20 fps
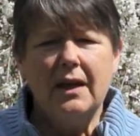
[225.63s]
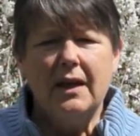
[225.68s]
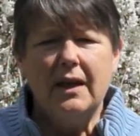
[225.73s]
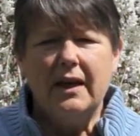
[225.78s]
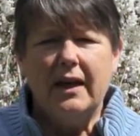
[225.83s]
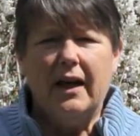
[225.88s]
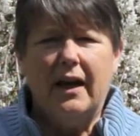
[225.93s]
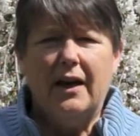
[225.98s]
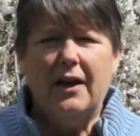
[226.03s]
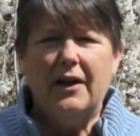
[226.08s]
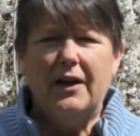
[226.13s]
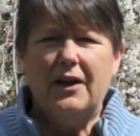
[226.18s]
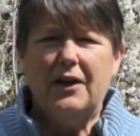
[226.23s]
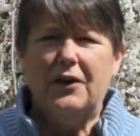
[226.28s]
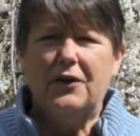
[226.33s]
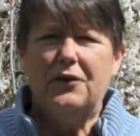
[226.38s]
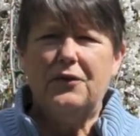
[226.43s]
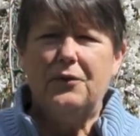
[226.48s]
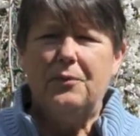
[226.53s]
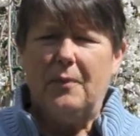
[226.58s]

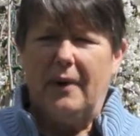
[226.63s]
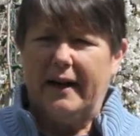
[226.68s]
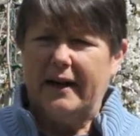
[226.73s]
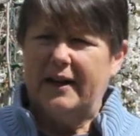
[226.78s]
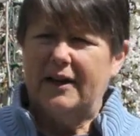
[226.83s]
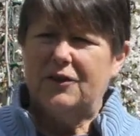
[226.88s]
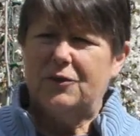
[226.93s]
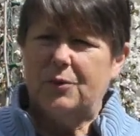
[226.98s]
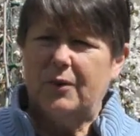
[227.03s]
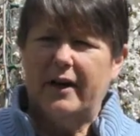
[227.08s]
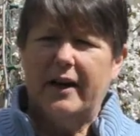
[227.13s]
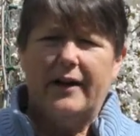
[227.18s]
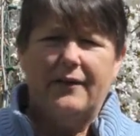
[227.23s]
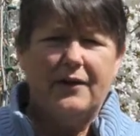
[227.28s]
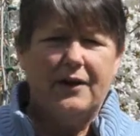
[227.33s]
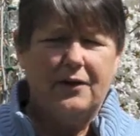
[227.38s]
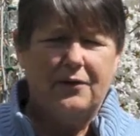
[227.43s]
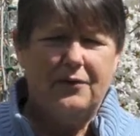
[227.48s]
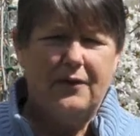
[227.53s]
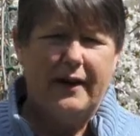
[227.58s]
if my kids were
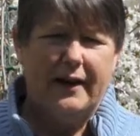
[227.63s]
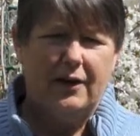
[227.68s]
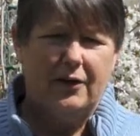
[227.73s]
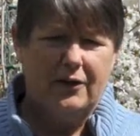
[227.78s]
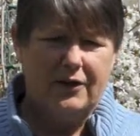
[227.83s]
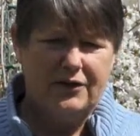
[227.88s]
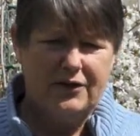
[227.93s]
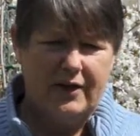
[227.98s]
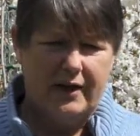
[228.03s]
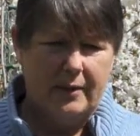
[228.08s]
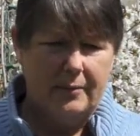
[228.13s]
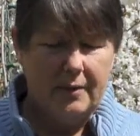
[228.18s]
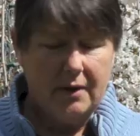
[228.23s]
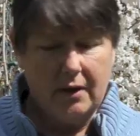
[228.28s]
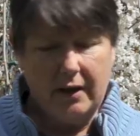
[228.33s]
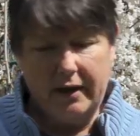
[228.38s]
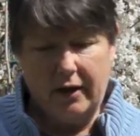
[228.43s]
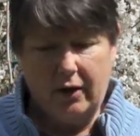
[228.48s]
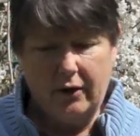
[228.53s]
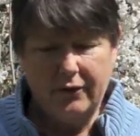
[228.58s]
having a final exam, and
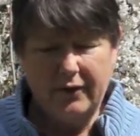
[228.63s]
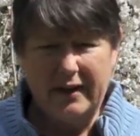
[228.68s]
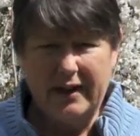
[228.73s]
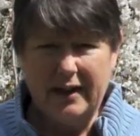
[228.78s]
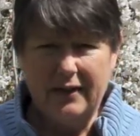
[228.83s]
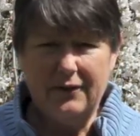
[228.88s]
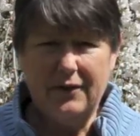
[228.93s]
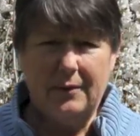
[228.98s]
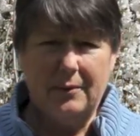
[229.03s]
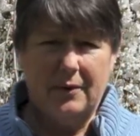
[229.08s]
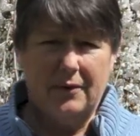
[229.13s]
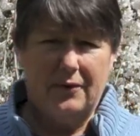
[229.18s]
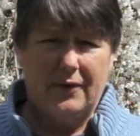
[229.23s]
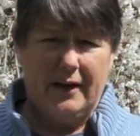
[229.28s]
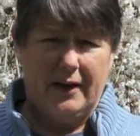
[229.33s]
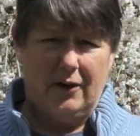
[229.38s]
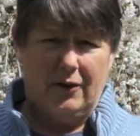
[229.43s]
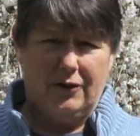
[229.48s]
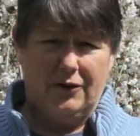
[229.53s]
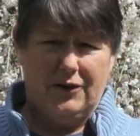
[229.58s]
I often give them a
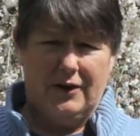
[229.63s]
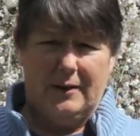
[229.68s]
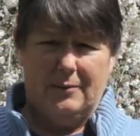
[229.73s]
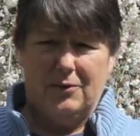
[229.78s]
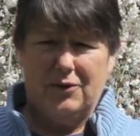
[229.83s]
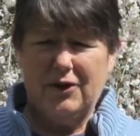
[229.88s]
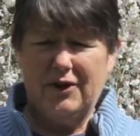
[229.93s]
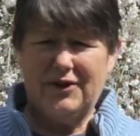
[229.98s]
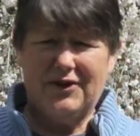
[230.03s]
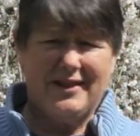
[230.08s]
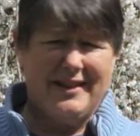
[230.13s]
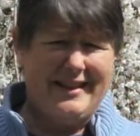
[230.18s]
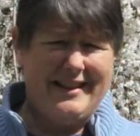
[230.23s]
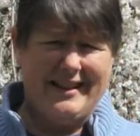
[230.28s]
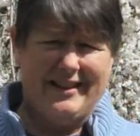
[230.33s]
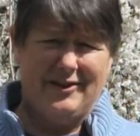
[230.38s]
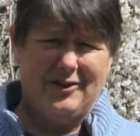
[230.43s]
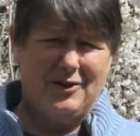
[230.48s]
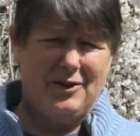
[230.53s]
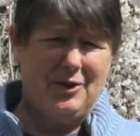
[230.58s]
final exam just to
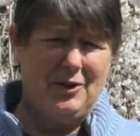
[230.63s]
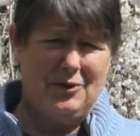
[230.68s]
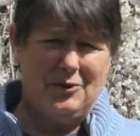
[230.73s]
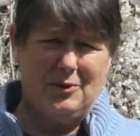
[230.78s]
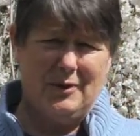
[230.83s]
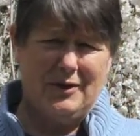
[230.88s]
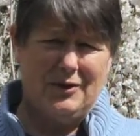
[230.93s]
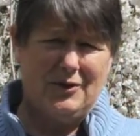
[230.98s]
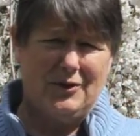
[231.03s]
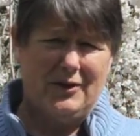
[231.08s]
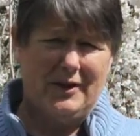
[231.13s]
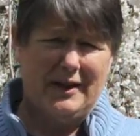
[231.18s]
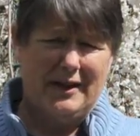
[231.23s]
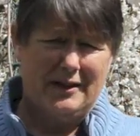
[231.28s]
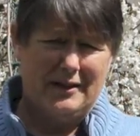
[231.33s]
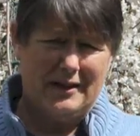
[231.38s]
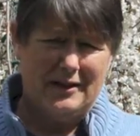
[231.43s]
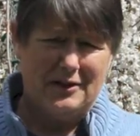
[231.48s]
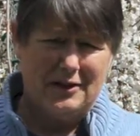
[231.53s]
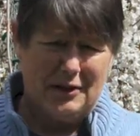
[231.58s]
get their toes wet so they
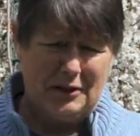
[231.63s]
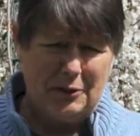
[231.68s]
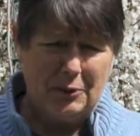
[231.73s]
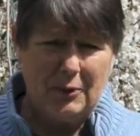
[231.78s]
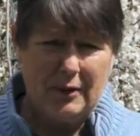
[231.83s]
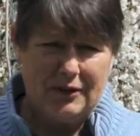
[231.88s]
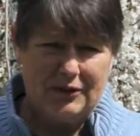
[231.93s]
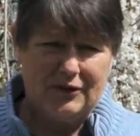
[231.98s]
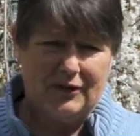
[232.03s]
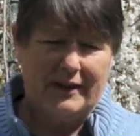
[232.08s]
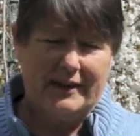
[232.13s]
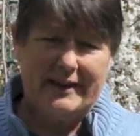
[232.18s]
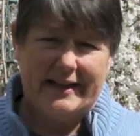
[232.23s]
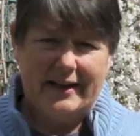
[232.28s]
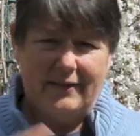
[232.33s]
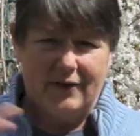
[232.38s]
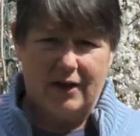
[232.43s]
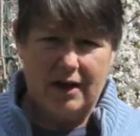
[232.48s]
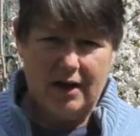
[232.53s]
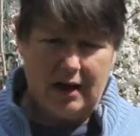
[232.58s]
know what it's like to
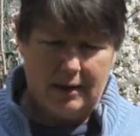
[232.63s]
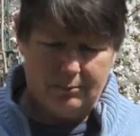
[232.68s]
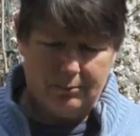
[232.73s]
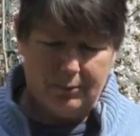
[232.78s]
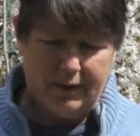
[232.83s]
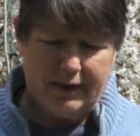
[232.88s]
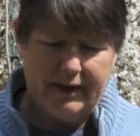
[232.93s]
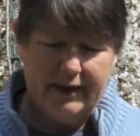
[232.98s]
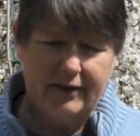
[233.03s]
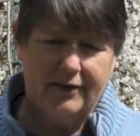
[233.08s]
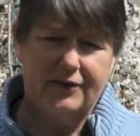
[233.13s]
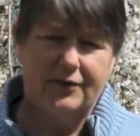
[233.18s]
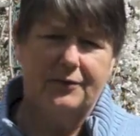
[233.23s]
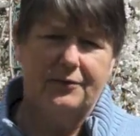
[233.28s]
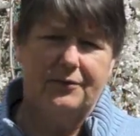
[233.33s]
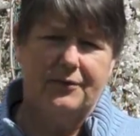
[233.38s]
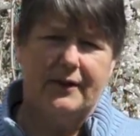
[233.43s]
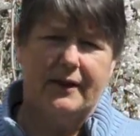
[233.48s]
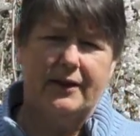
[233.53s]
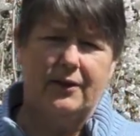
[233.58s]
have a comprehensive
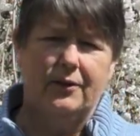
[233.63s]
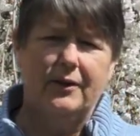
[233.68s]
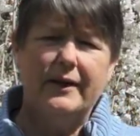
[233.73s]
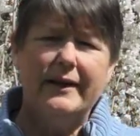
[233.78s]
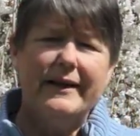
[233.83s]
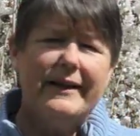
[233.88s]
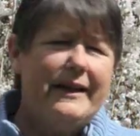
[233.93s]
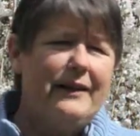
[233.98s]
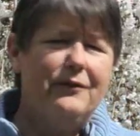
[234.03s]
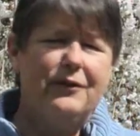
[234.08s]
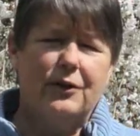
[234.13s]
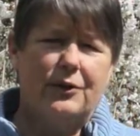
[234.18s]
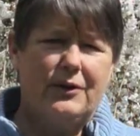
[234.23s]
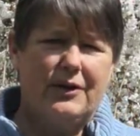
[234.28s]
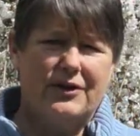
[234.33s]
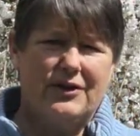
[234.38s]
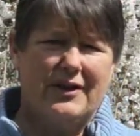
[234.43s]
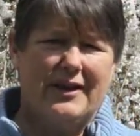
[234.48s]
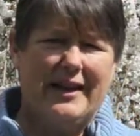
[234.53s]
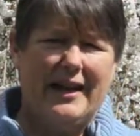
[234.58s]
final, even though it
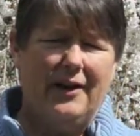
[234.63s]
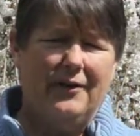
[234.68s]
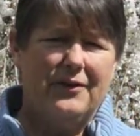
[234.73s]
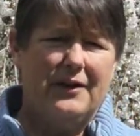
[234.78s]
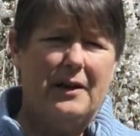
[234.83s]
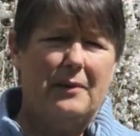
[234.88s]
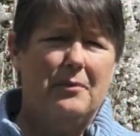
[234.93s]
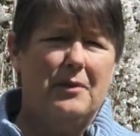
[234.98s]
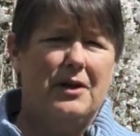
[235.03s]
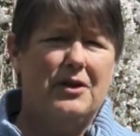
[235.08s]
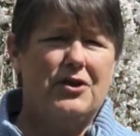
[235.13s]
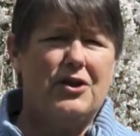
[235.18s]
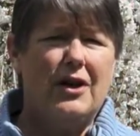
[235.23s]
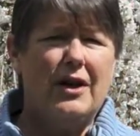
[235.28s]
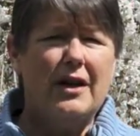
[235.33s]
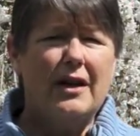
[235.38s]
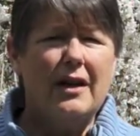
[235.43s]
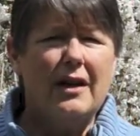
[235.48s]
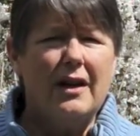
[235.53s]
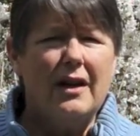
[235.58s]
doesn't count that much,
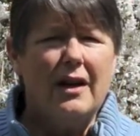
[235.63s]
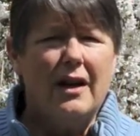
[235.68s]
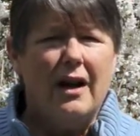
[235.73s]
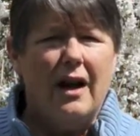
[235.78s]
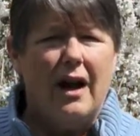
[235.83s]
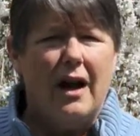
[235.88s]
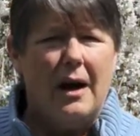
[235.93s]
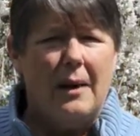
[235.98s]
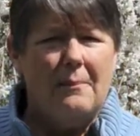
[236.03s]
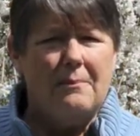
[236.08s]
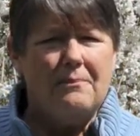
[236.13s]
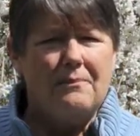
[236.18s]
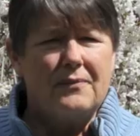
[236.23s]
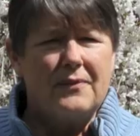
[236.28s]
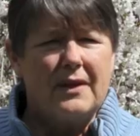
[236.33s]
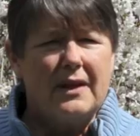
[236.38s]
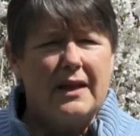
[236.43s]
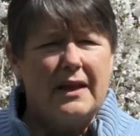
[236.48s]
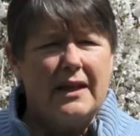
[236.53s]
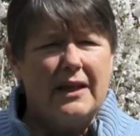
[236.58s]

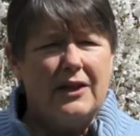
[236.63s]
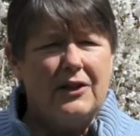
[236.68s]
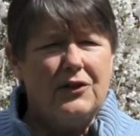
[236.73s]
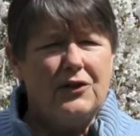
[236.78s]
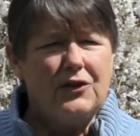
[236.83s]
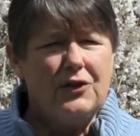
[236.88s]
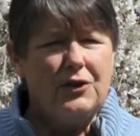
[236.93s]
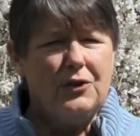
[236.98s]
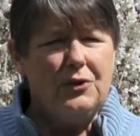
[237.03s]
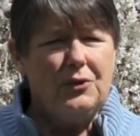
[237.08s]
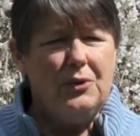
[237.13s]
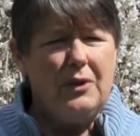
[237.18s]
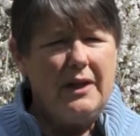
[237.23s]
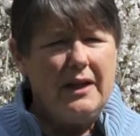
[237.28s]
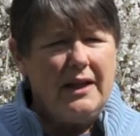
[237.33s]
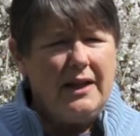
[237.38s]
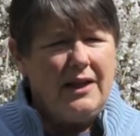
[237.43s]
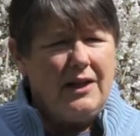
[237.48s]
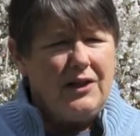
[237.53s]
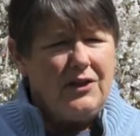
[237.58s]
is to
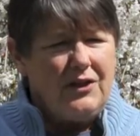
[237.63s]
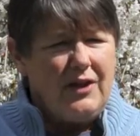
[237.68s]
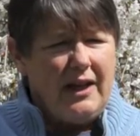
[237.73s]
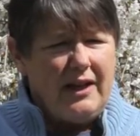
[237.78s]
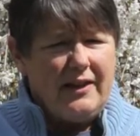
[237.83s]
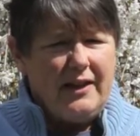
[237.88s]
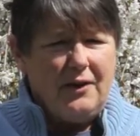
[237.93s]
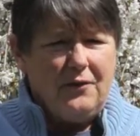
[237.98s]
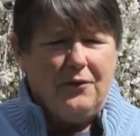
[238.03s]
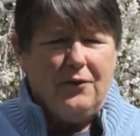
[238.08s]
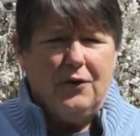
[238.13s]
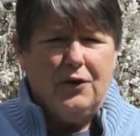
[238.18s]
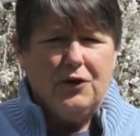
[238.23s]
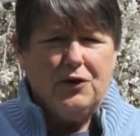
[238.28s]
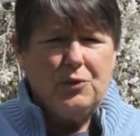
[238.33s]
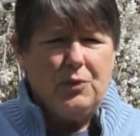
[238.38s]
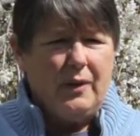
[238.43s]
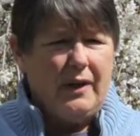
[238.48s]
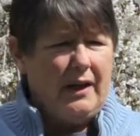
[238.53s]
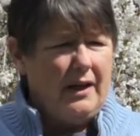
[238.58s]
take that
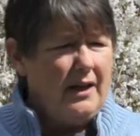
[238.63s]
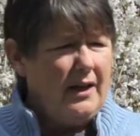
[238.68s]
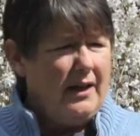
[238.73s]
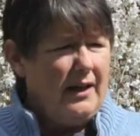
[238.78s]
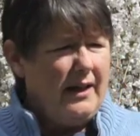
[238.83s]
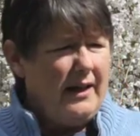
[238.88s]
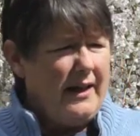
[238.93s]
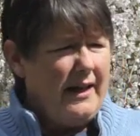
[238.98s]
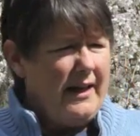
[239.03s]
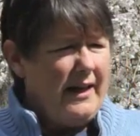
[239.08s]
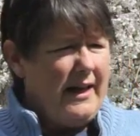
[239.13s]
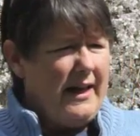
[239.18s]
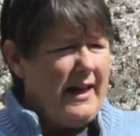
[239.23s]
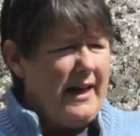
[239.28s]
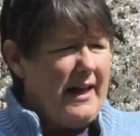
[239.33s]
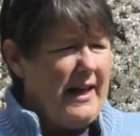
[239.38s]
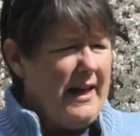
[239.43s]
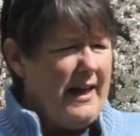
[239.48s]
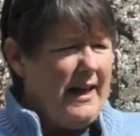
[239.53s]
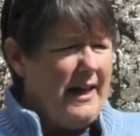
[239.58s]
first week
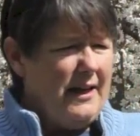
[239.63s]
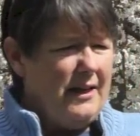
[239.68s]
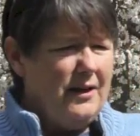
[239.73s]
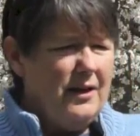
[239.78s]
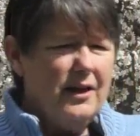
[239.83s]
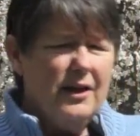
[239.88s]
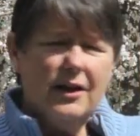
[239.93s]
and